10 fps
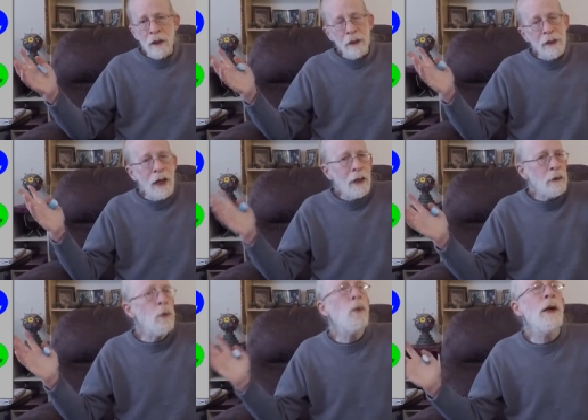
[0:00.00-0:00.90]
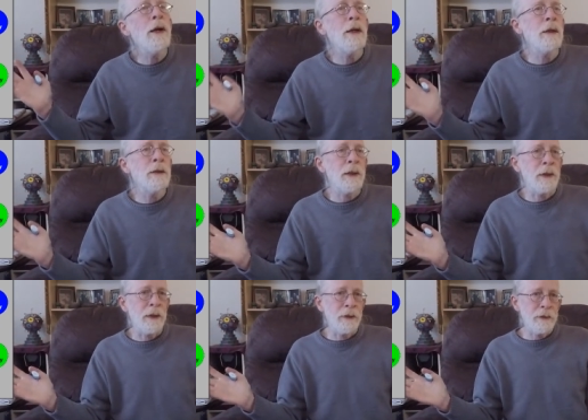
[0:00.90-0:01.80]
that
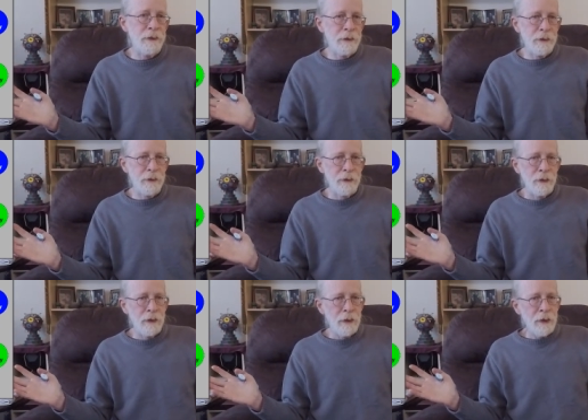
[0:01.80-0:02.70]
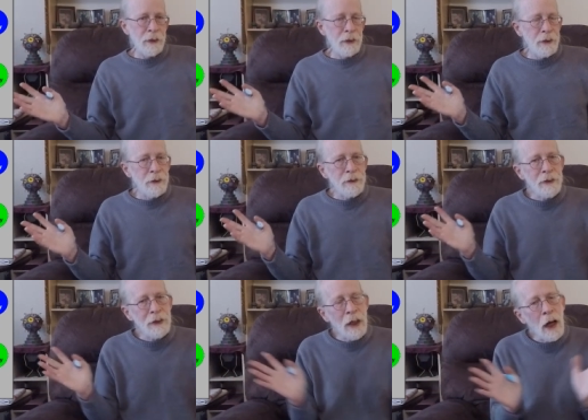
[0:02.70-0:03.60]
awareness is
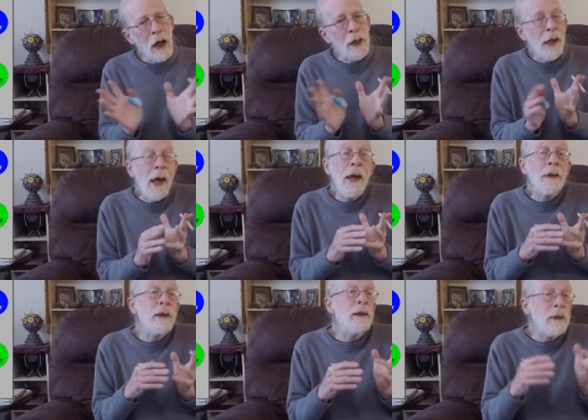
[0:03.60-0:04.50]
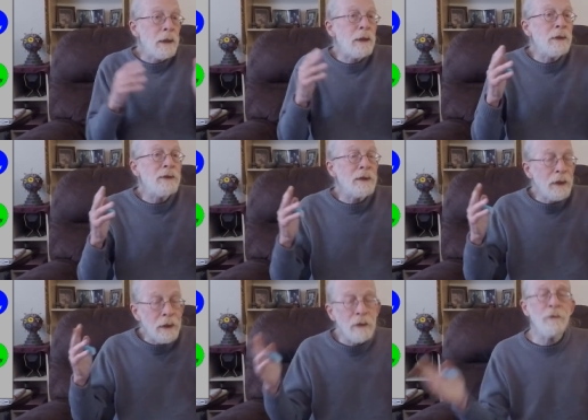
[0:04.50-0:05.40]
the I, and it is
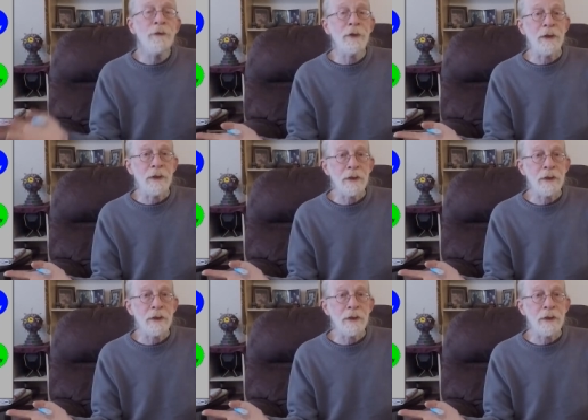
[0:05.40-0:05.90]
infinite.